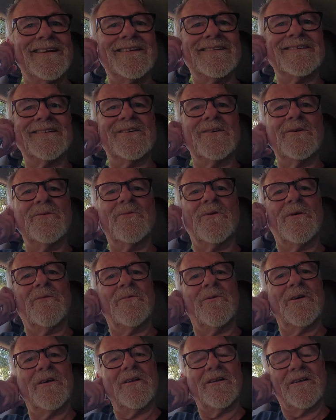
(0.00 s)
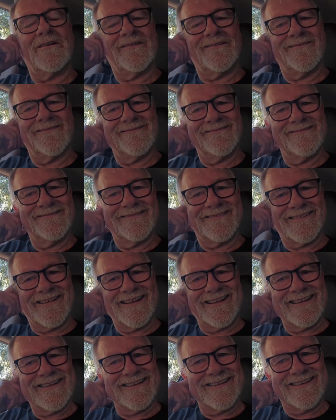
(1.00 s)
So when we're
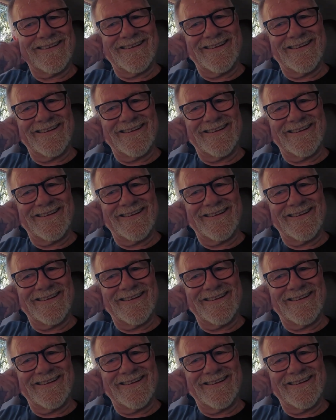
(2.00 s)
thinking,